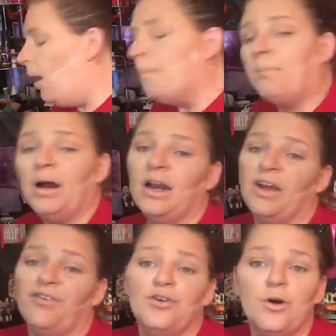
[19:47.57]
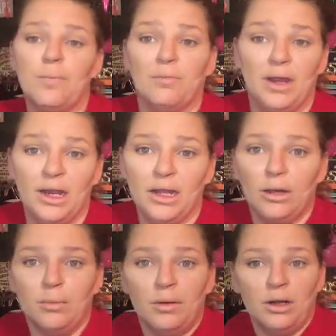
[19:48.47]
But if you're a
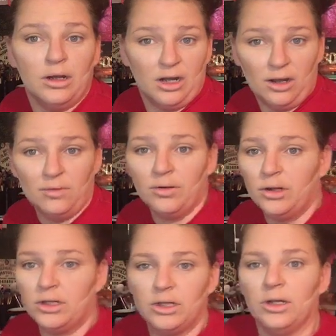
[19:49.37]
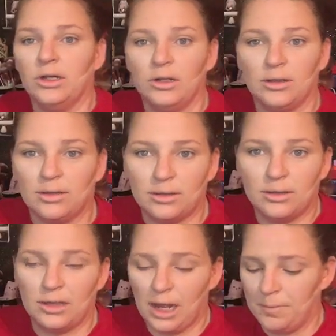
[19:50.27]
medium coverage
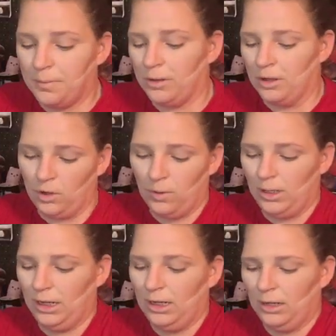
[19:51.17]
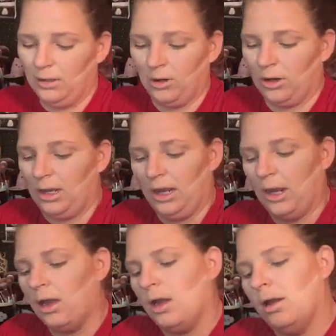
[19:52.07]
type of queen or
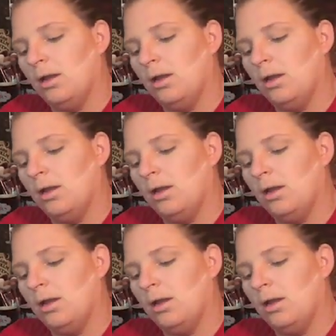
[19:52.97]
king,